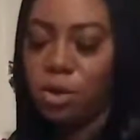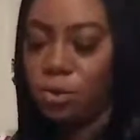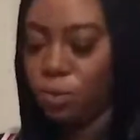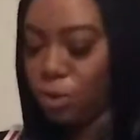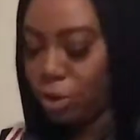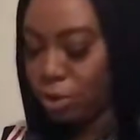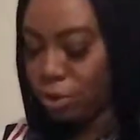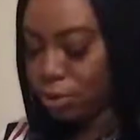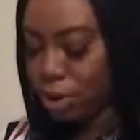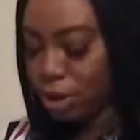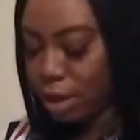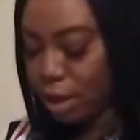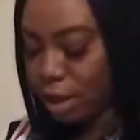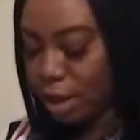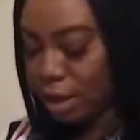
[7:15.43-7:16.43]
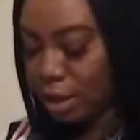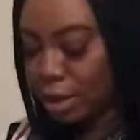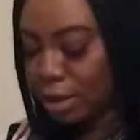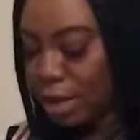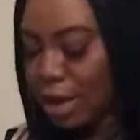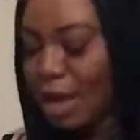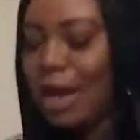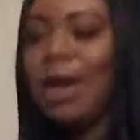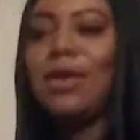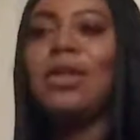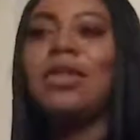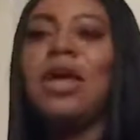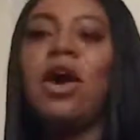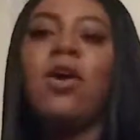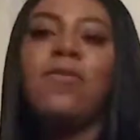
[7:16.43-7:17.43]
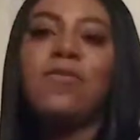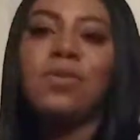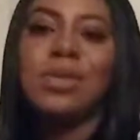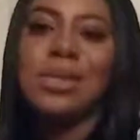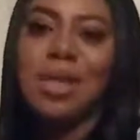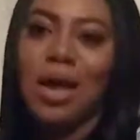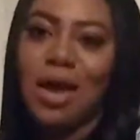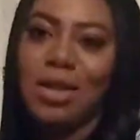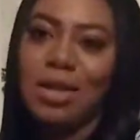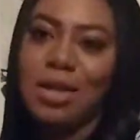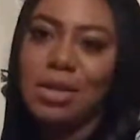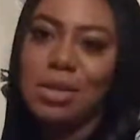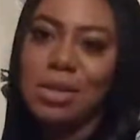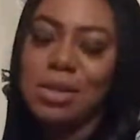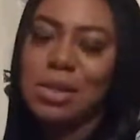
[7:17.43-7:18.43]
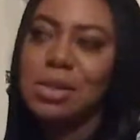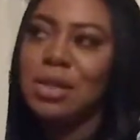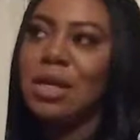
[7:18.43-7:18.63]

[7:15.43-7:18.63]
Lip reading: with your client, and allow for silence.